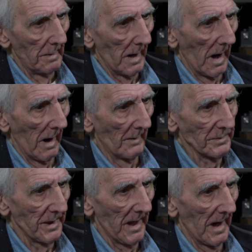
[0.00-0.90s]
Oh
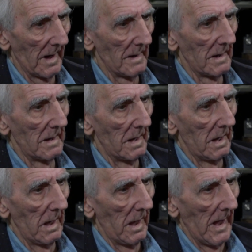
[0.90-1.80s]
yeah,
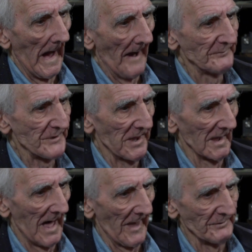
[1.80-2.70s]
I've seen a
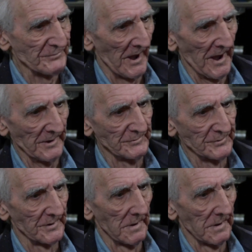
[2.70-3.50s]
lot of change.